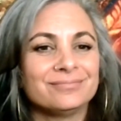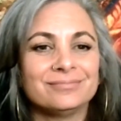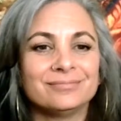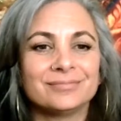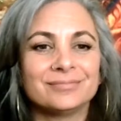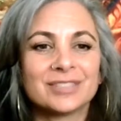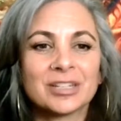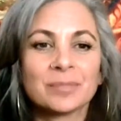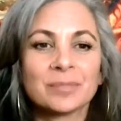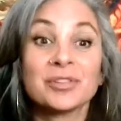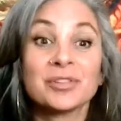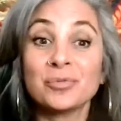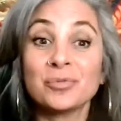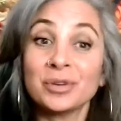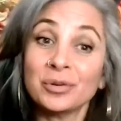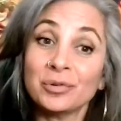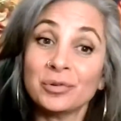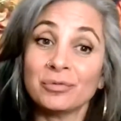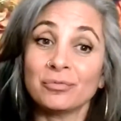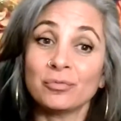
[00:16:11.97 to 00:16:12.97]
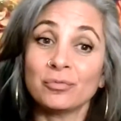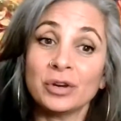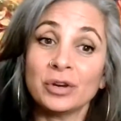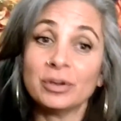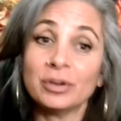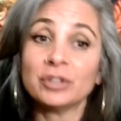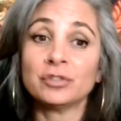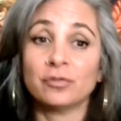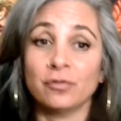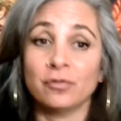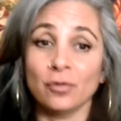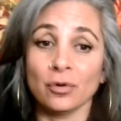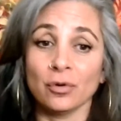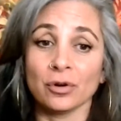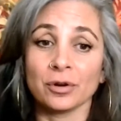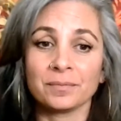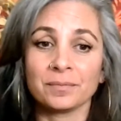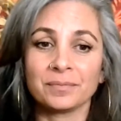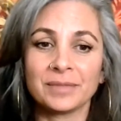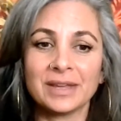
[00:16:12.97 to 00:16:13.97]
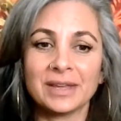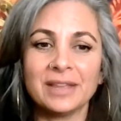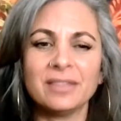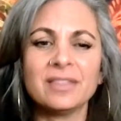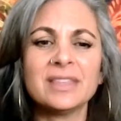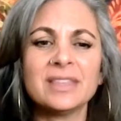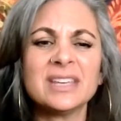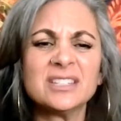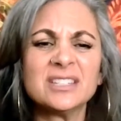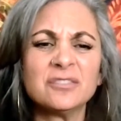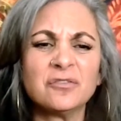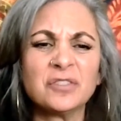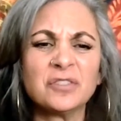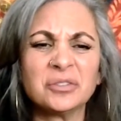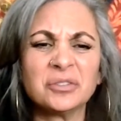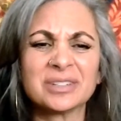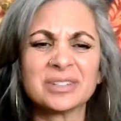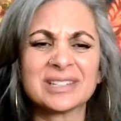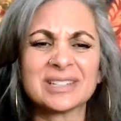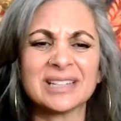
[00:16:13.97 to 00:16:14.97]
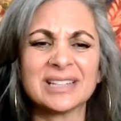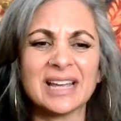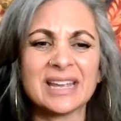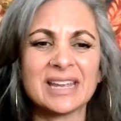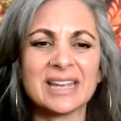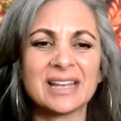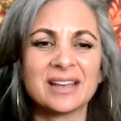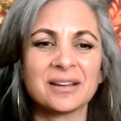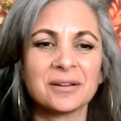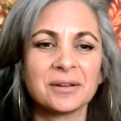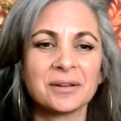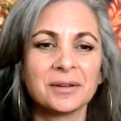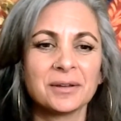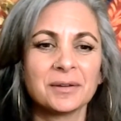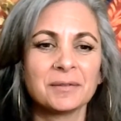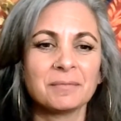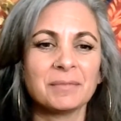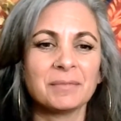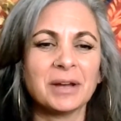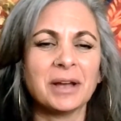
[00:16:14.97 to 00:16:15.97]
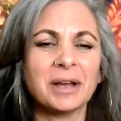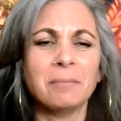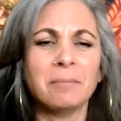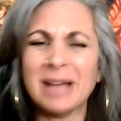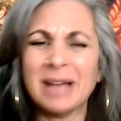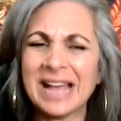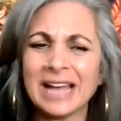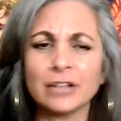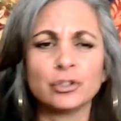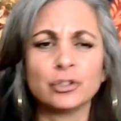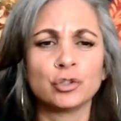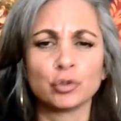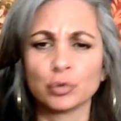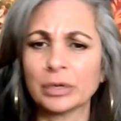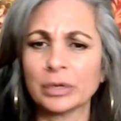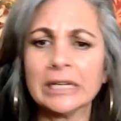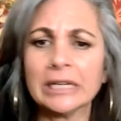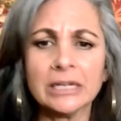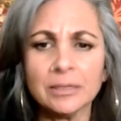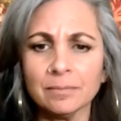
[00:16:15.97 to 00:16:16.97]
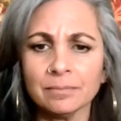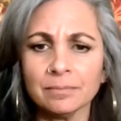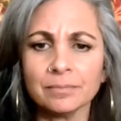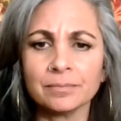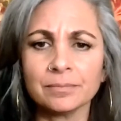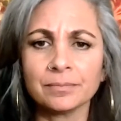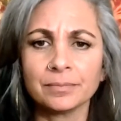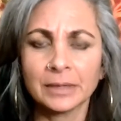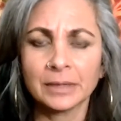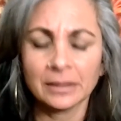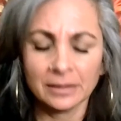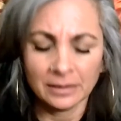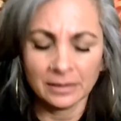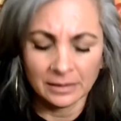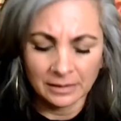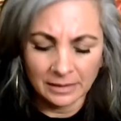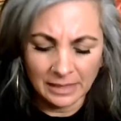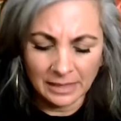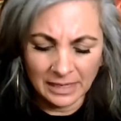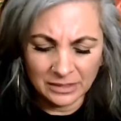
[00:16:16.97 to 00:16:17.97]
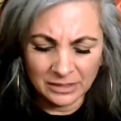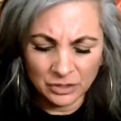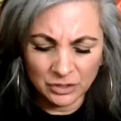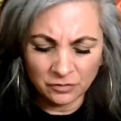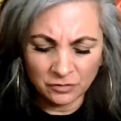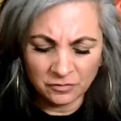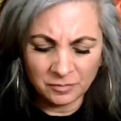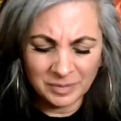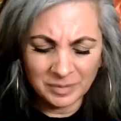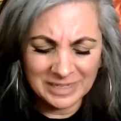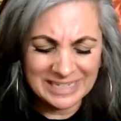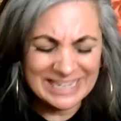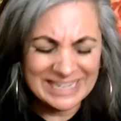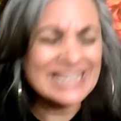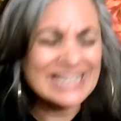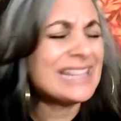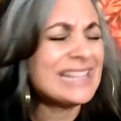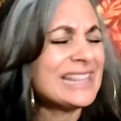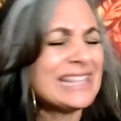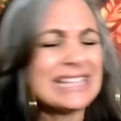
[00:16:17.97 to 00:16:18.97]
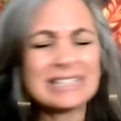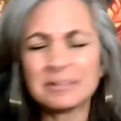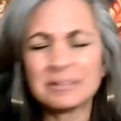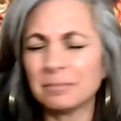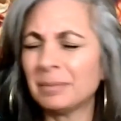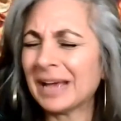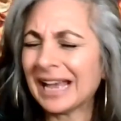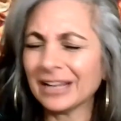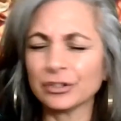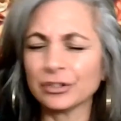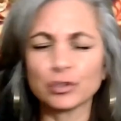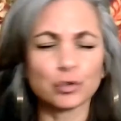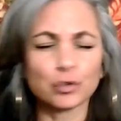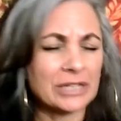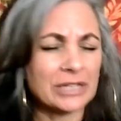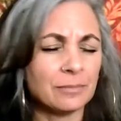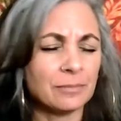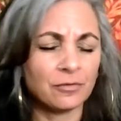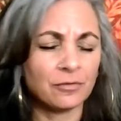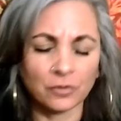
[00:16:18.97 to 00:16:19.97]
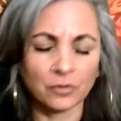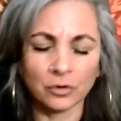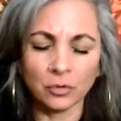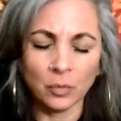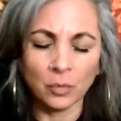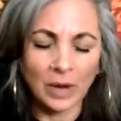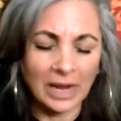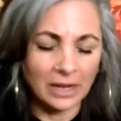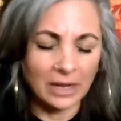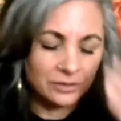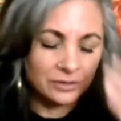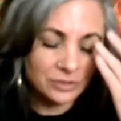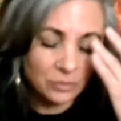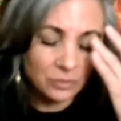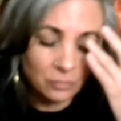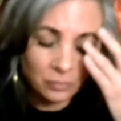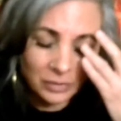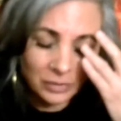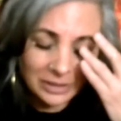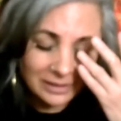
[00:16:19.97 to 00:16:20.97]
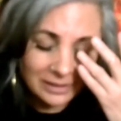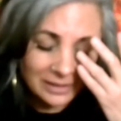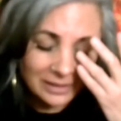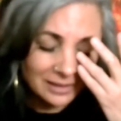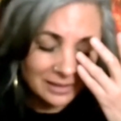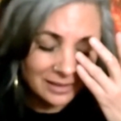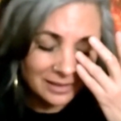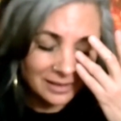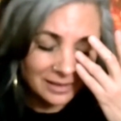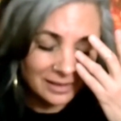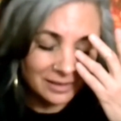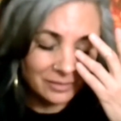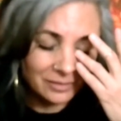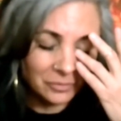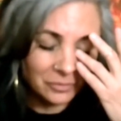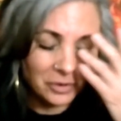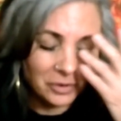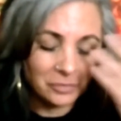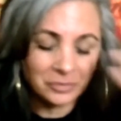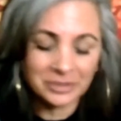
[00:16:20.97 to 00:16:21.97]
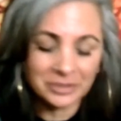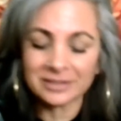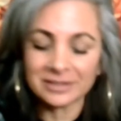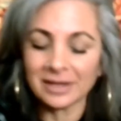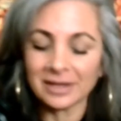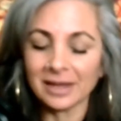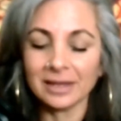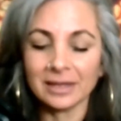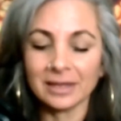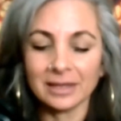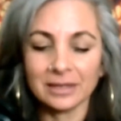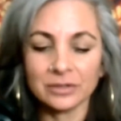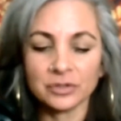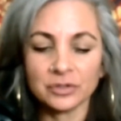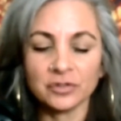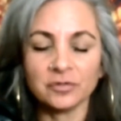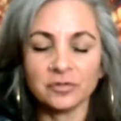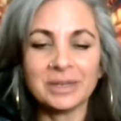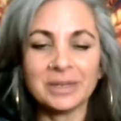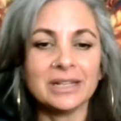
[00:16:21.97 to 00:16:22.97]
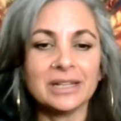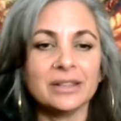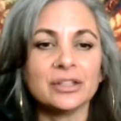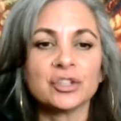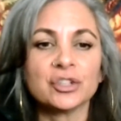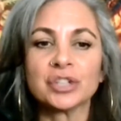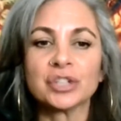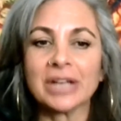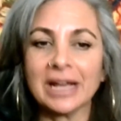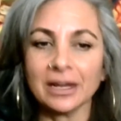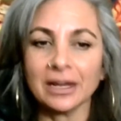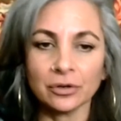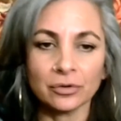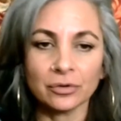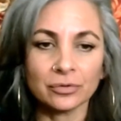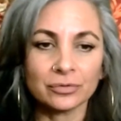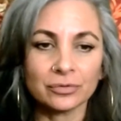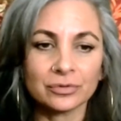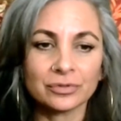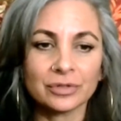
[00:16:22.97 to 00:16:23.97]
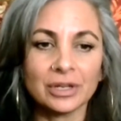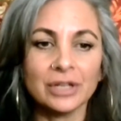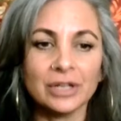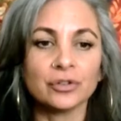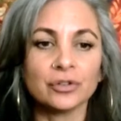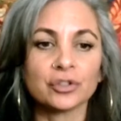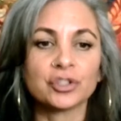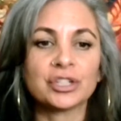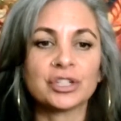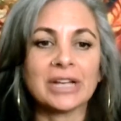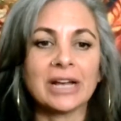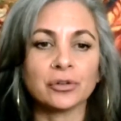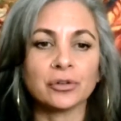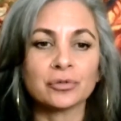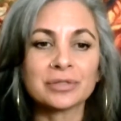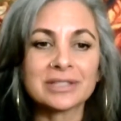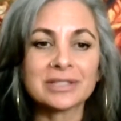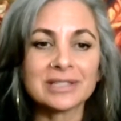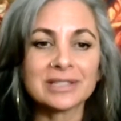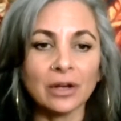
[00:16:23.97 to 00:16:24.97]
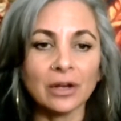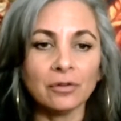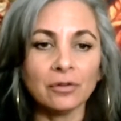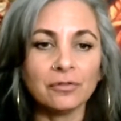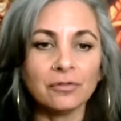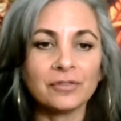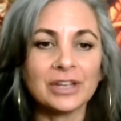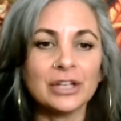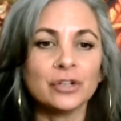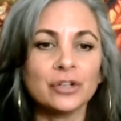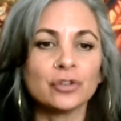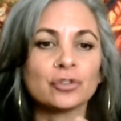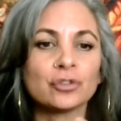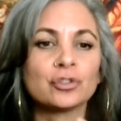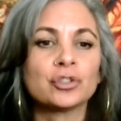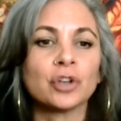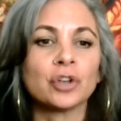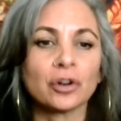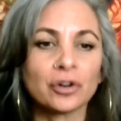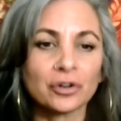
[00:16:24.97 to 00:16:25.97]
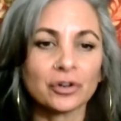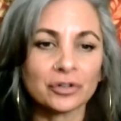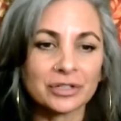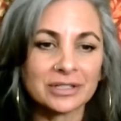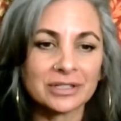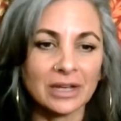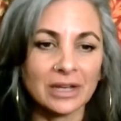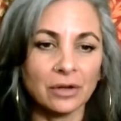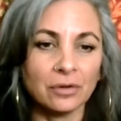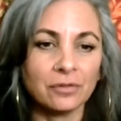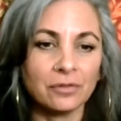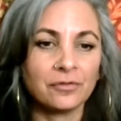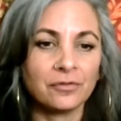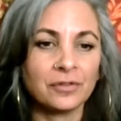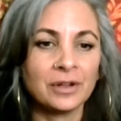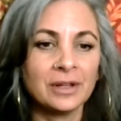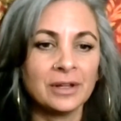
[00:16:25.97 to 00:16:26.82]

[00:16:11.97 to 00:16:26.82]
something we wish for. And this feels like a bad dream. And you've been in this bad dream for a while. So really what we're saying is you've been in the shadows, in your shadow self, in your darker self,